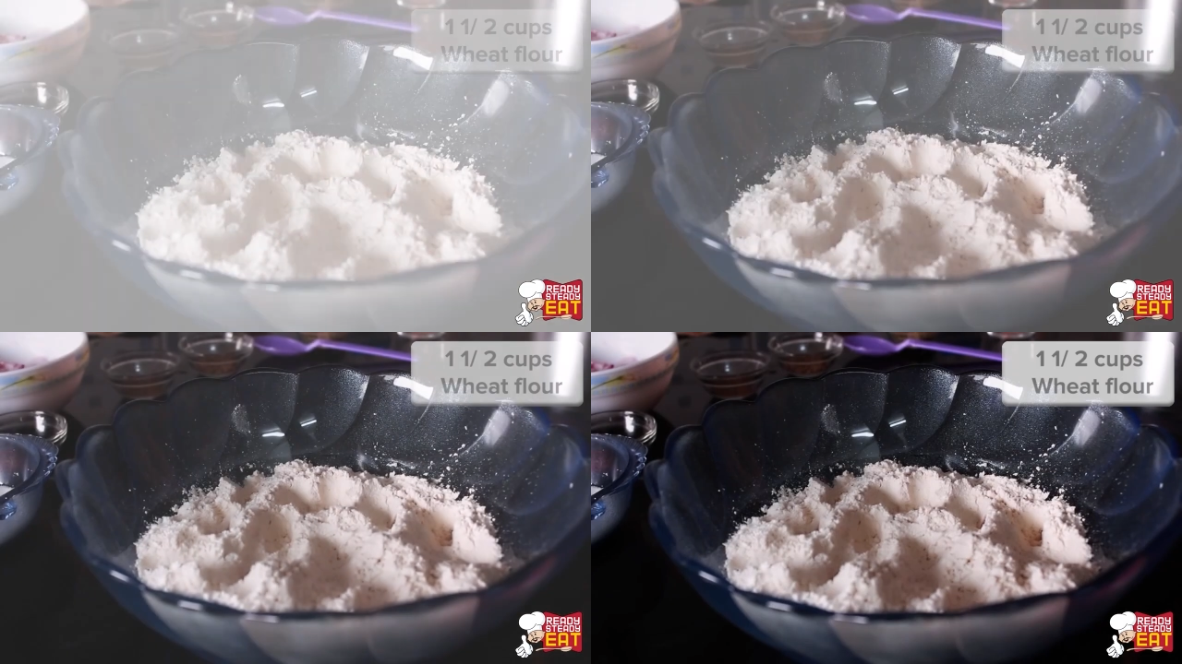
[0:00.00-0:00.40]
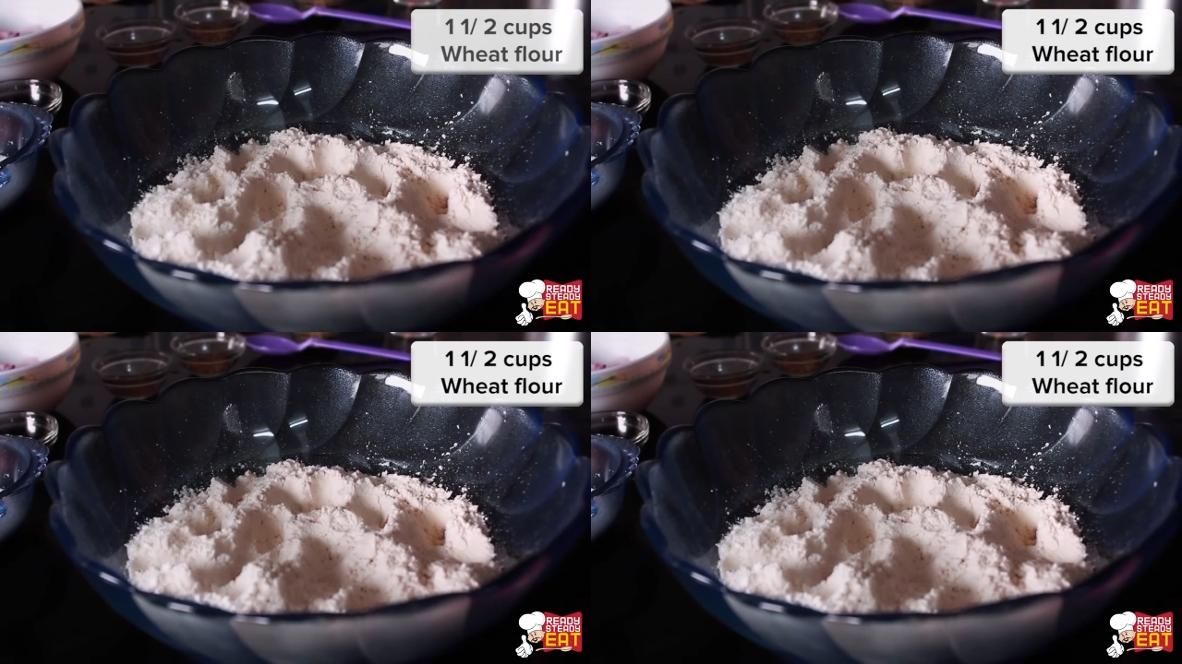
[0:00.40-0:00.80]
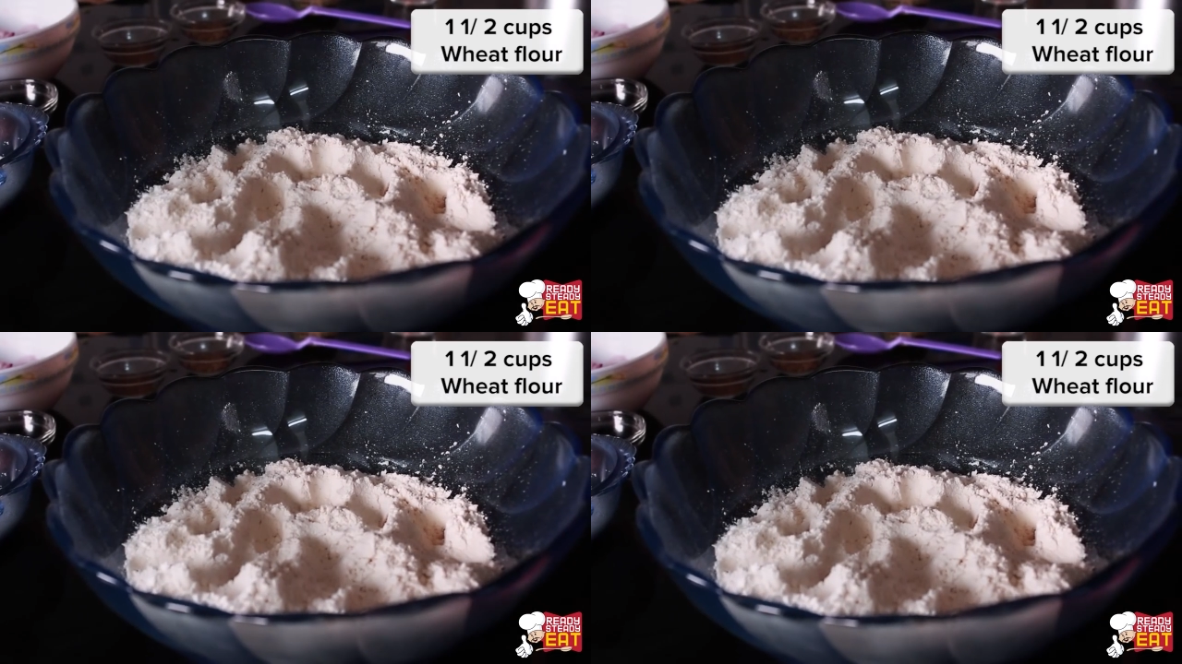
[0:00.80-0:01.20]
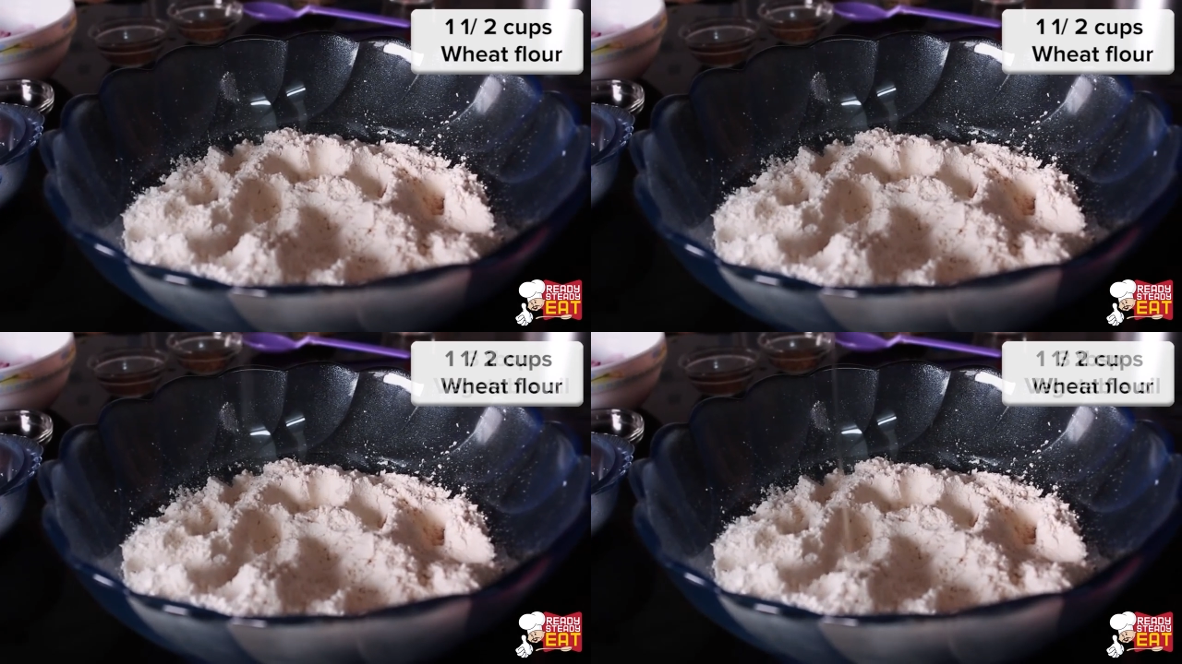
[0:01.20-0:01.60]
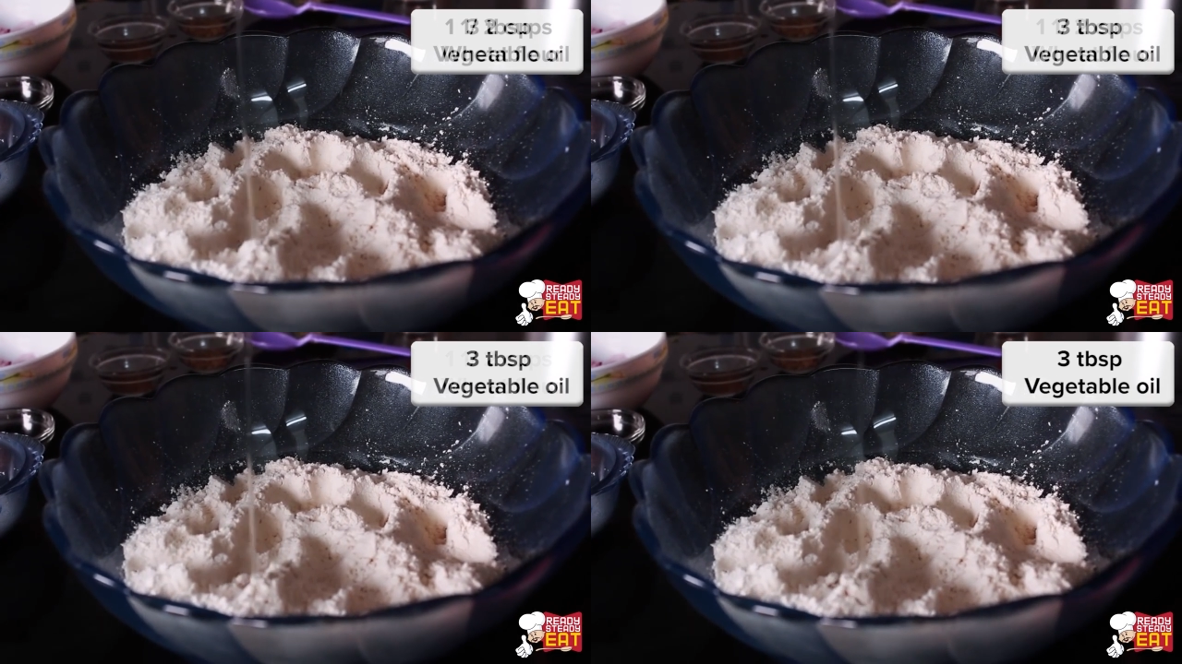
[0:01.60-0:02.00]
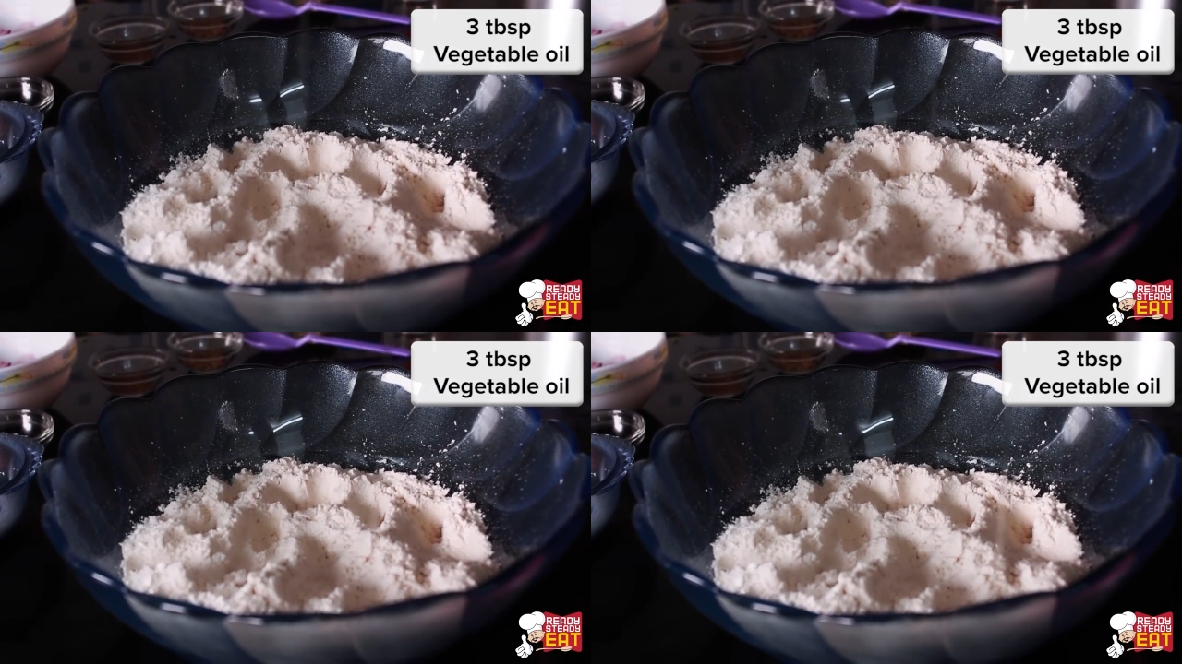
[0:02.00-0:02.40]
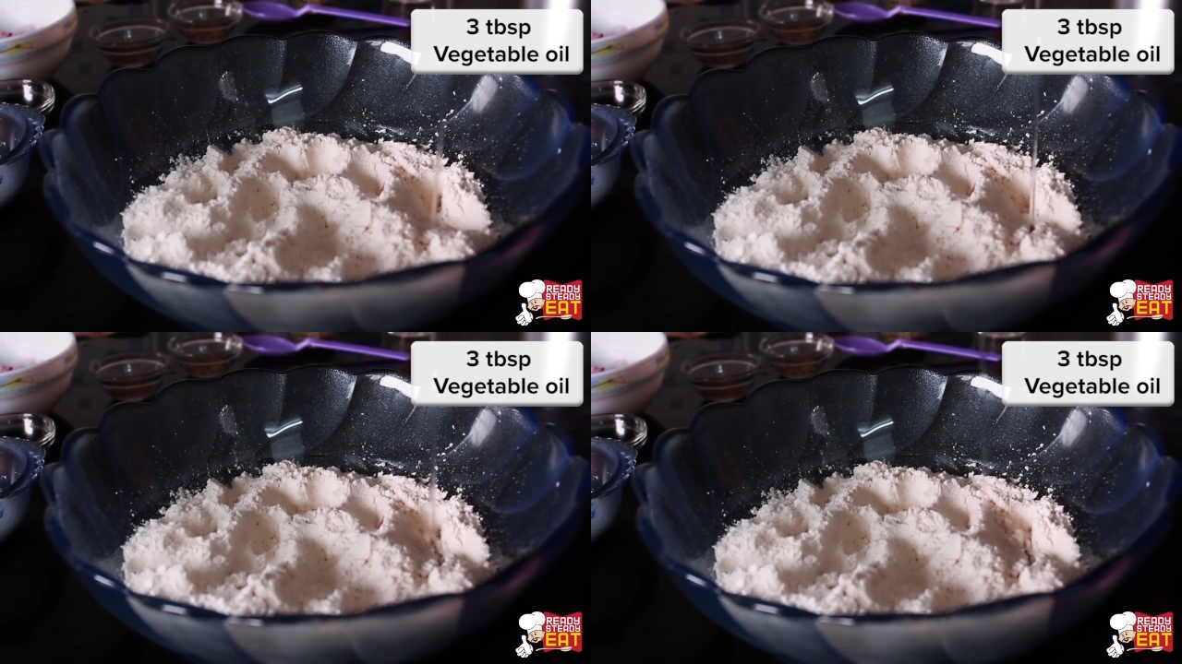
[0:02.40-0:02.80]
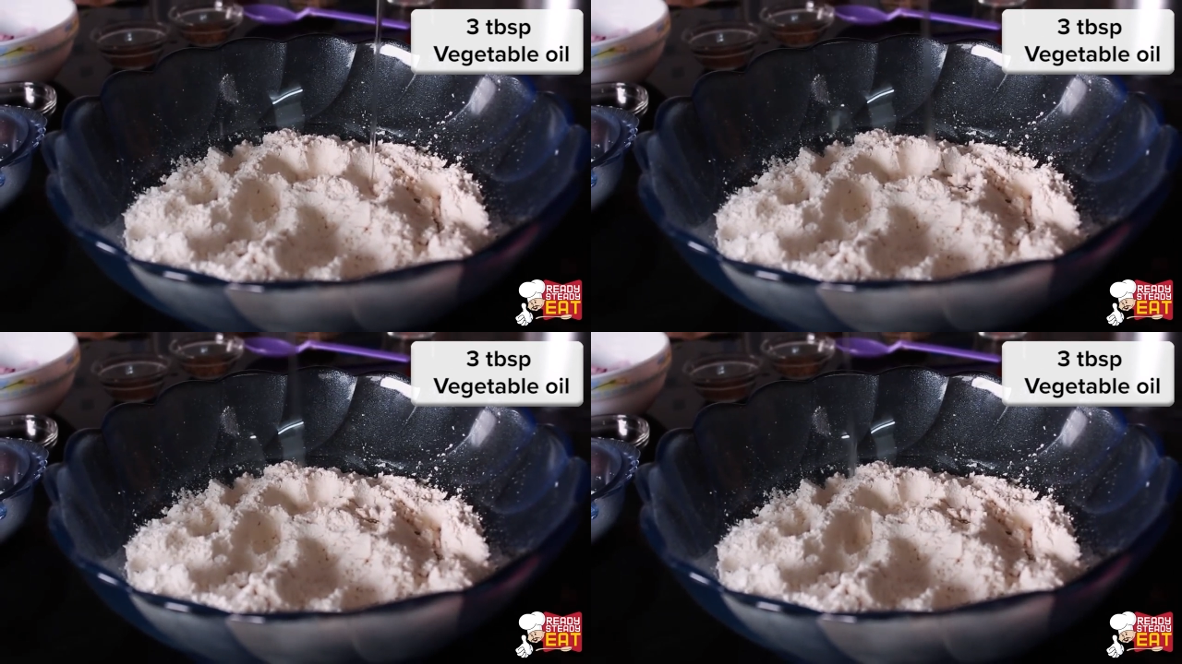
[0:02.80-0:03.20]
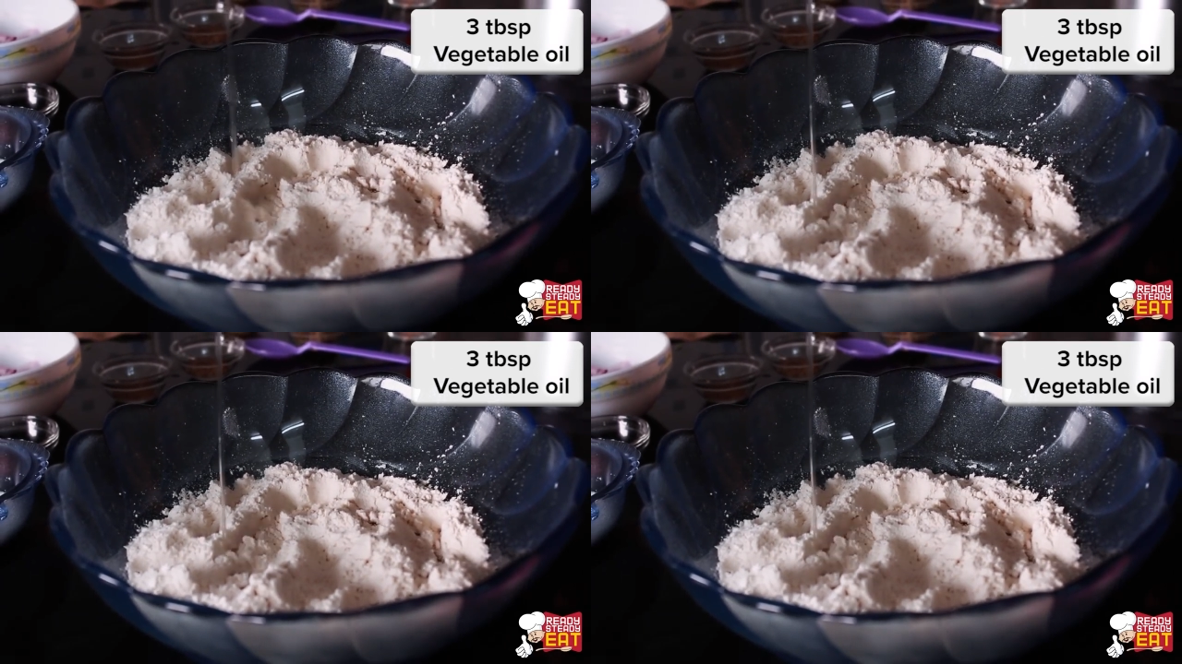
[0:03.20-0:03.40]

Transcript: [unreadable: no face in view]